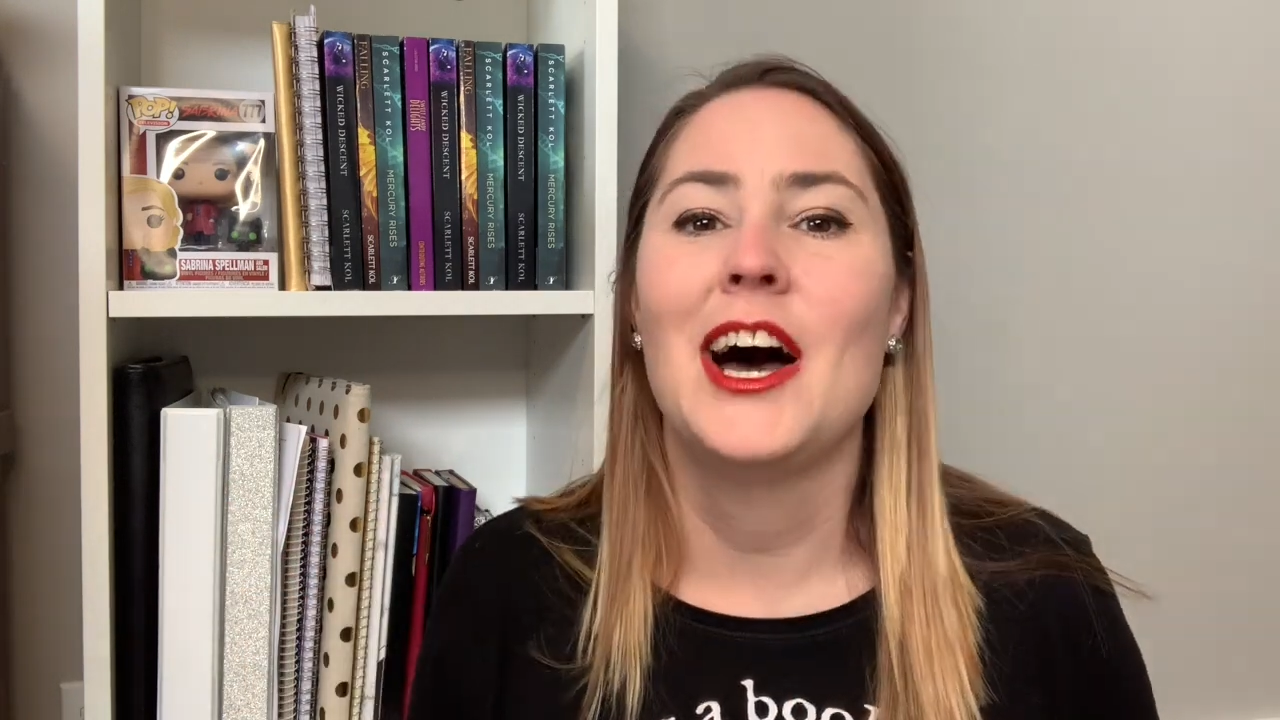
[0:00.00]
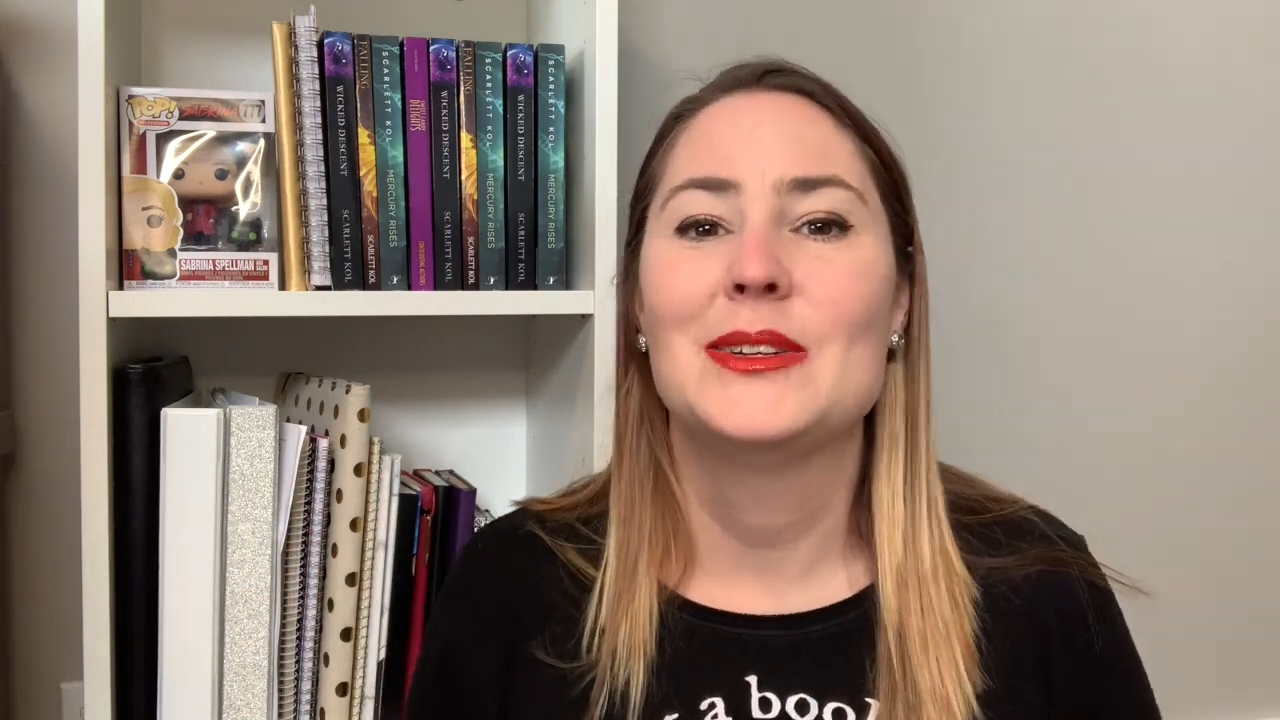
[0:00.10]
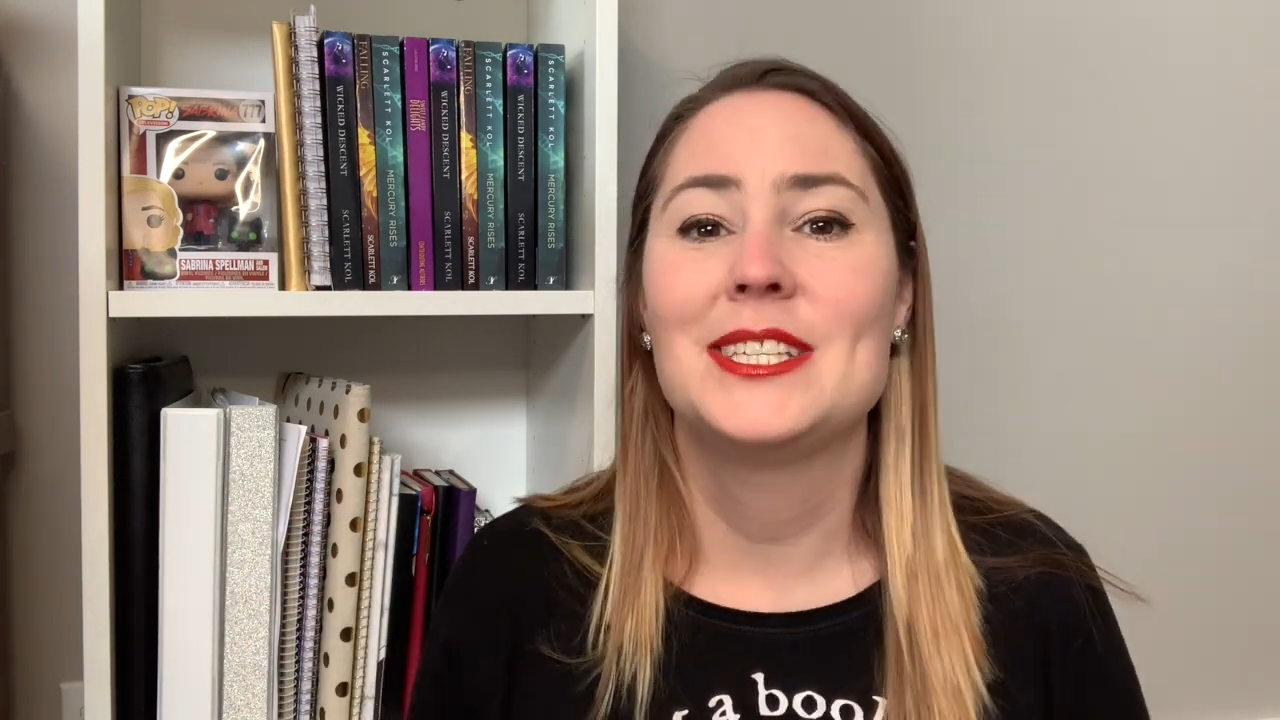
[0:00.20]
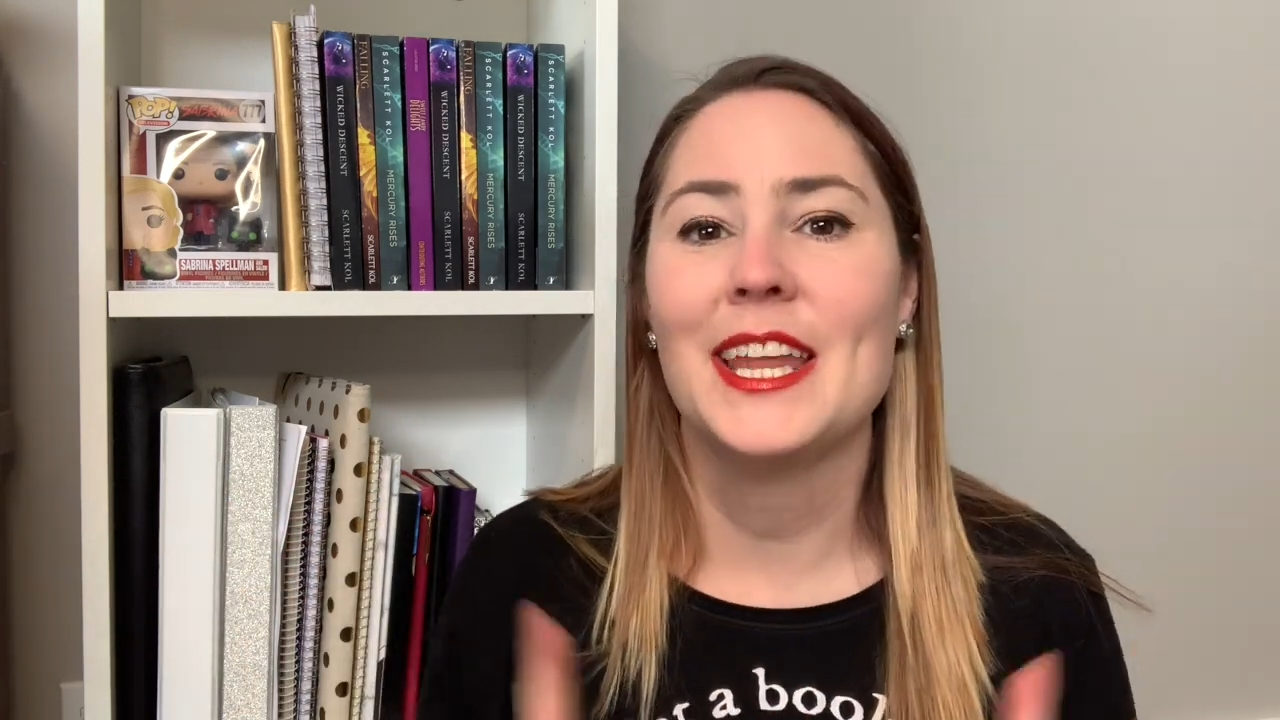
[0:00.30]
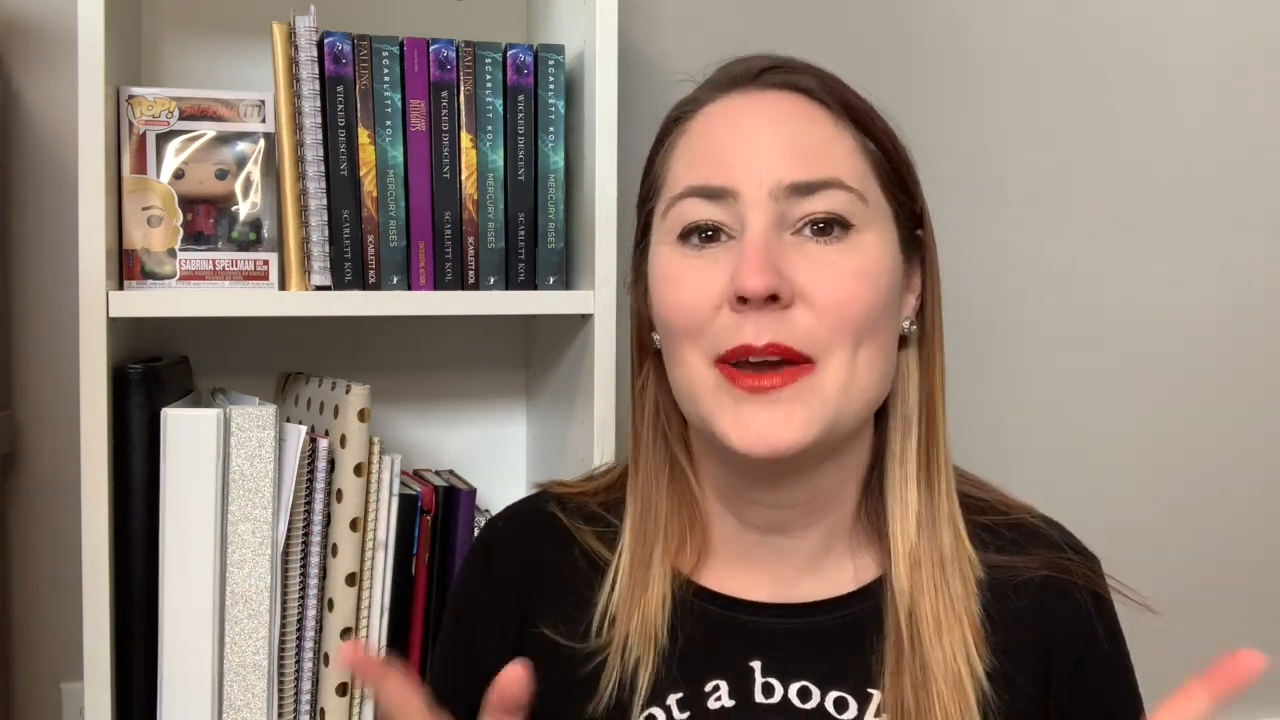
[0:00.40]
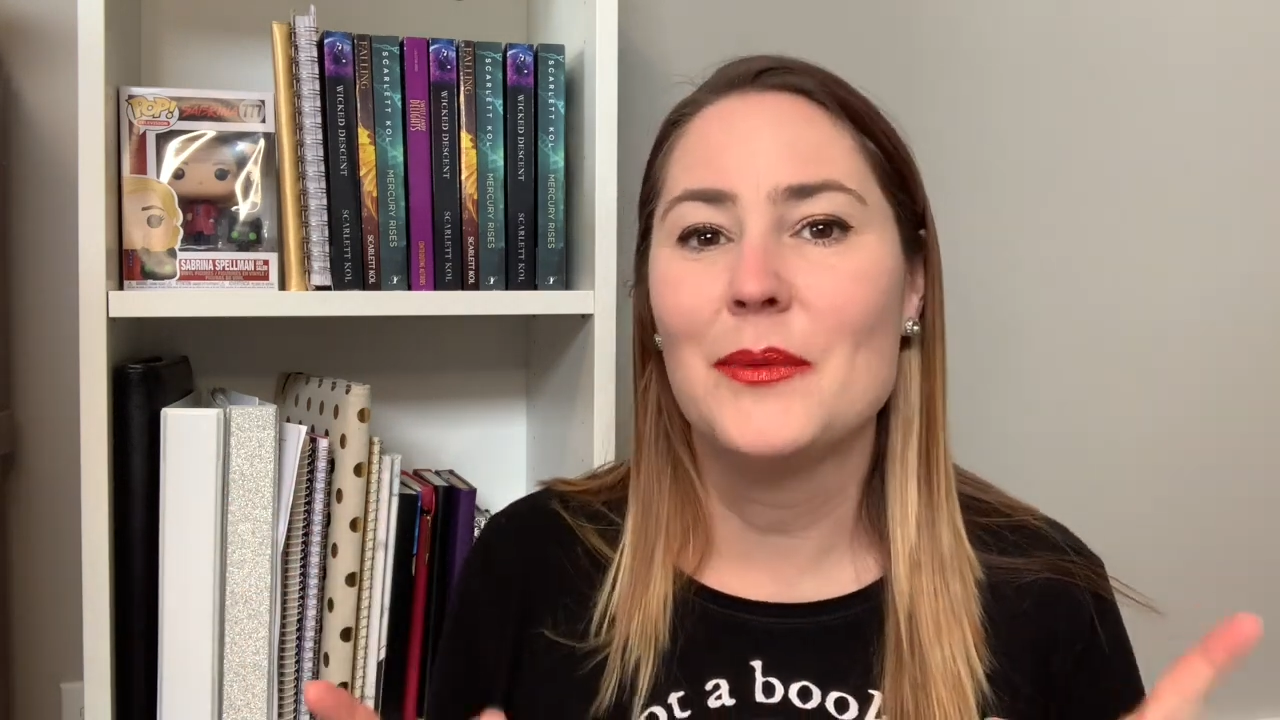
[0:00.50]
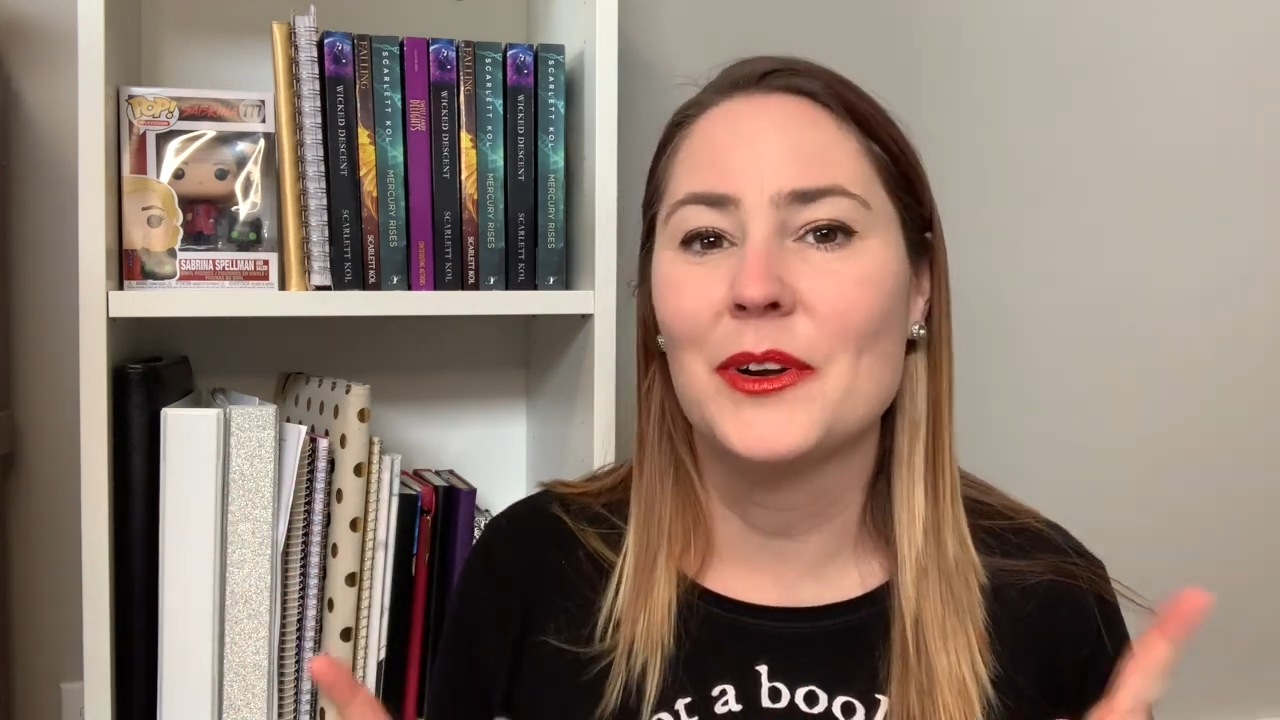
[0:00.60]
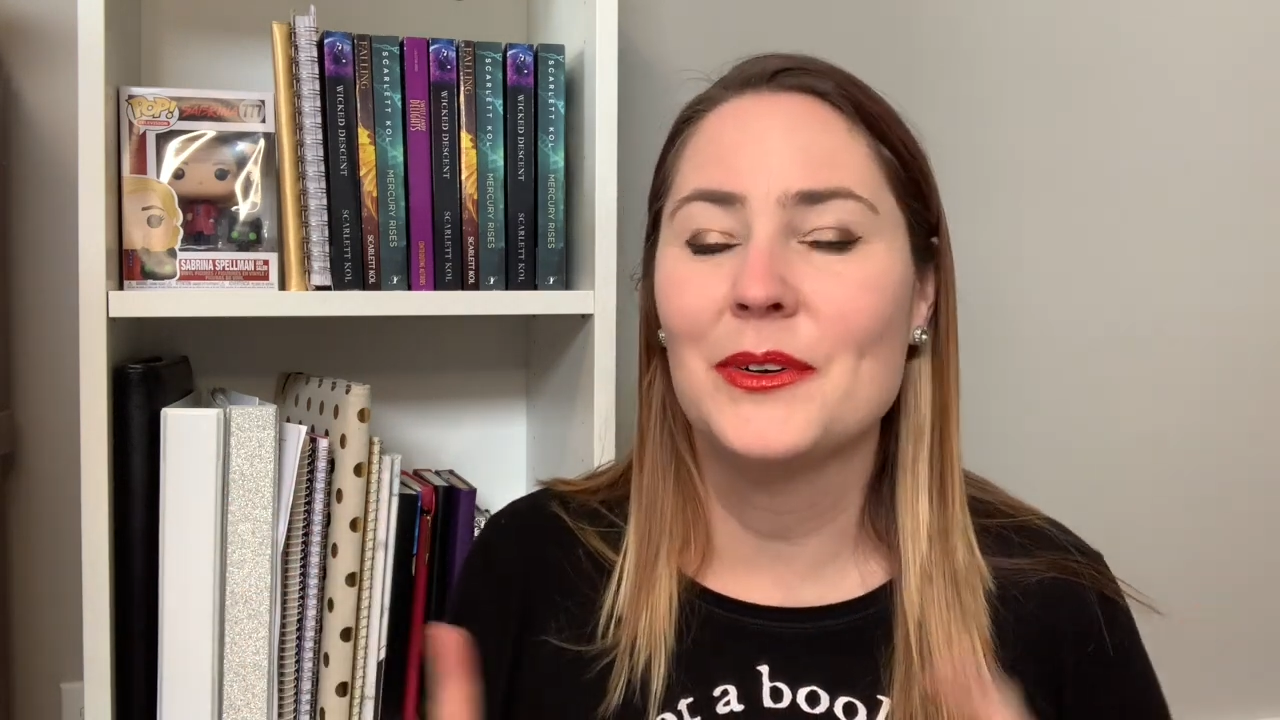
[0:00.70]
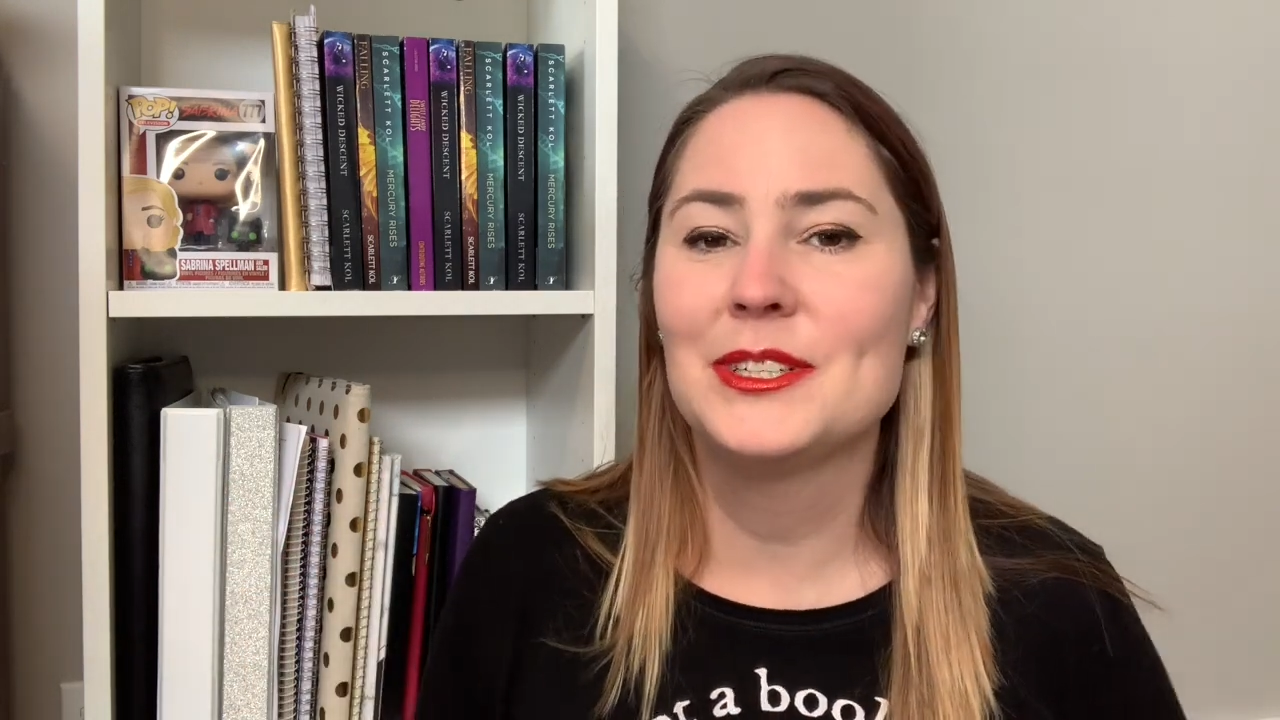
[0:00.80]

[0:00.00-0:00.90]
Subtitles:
Today we're going